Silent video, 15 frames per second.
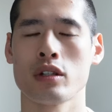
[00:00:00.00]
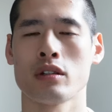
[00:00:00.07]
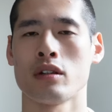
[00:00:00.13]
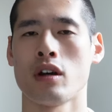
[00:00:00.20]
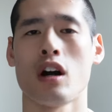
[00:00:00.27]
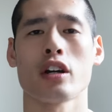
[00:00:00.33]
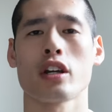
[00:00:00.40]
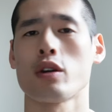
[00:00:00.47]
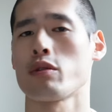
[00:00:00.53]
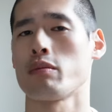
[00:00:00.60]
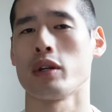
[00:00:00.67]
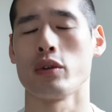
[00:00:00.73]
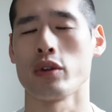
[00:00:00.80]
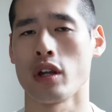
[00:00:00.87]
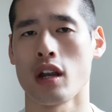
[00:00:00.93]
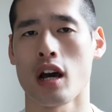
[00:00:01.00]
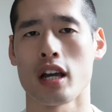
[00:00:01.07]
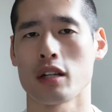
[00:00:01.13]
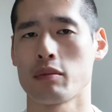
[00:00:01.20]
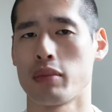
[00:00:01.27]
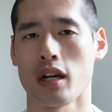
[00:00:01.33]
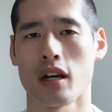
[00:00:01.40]
can argue with me all you
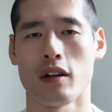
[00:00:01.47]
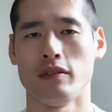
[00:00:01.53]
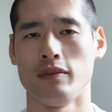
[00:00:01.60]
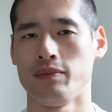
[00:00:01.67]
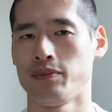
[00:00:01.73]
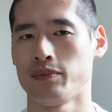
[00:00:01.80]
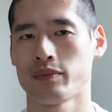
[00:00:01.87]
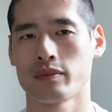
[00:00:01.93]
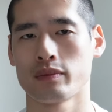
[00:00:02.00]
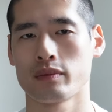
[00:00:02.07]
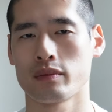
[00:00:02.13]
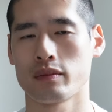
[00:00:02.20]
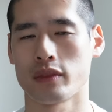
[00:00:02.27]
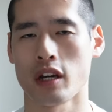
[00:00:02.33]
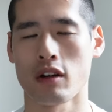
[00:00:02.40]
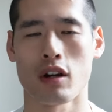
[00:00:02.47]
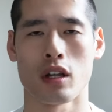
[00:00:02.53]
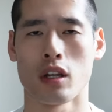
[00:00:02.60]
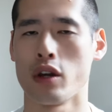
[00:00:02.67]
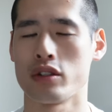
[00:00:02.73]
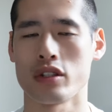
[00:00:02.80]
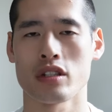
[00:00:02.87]
like, but there are
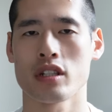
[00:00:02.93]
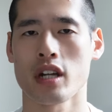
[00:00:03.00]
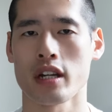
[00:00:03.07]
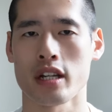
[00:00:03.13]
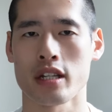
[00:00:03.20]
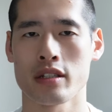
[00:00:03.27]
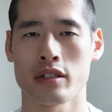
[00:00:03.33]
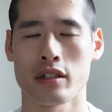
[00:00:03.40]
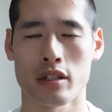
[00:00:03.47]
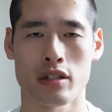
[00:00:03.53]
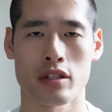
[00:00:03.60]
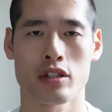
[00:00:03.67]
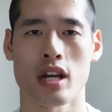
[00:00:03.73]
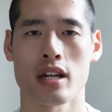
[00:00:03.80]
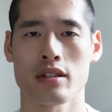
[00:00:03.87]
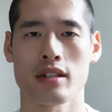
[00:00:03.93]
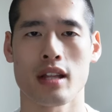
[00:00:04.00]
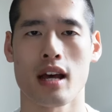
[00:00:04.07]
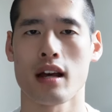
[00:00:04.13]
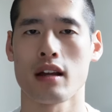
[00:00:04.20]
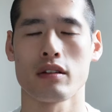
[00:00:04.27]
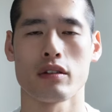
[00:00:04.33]
loads of studies to suggest
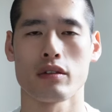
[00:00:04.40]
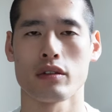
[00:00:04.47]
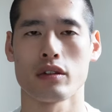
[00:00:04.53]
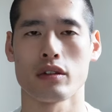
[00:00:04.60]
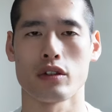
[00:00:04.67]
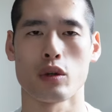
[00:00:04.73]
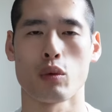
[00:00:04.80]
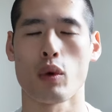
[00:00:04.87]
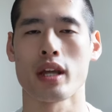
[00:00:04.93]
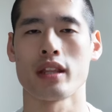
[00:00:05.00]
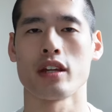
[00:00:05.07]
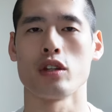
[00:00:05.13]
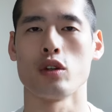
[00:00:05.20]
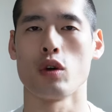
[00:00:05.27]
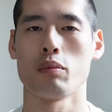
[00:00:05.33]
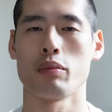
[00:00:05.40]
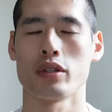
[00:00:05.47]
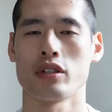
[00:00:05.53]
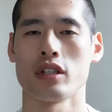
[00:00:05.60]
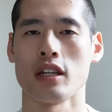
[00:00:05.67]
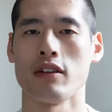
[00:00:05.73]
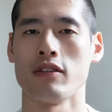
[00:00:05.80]
that the way that you are
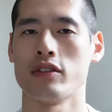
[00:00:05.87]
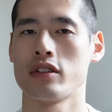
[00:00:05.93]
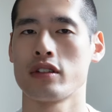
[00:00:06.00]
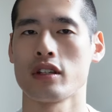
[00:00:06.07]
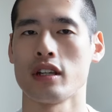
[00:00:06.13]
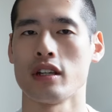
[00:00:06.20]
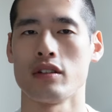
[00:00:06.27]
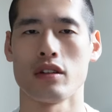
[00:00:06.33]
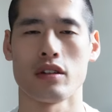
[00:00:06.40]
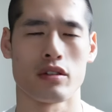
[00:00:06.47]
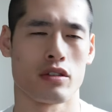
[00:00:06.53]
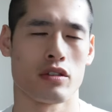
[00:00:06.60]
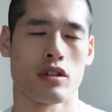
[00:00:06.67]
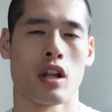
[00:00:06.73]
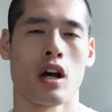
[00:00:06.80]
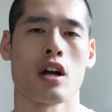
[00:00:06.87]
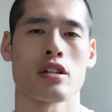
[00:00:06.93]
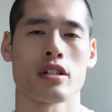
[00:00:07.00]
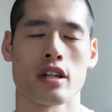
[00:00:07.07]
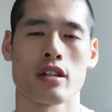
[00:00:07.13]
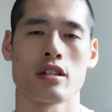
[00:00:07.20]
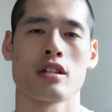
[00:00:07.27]
perceived is
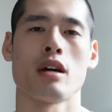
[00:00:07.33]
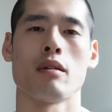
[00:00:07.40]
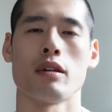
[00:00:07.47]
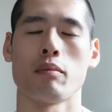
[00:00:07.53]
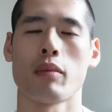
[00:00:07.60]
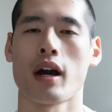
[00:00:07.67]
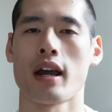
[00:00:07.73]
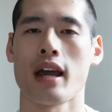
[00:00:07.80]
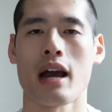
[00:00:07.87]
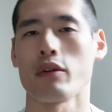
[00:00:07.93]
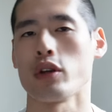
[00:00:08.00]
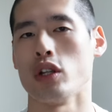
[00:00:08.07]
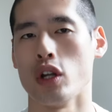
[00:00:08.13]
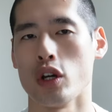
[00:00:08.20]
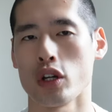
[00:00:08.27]
largely determined by how you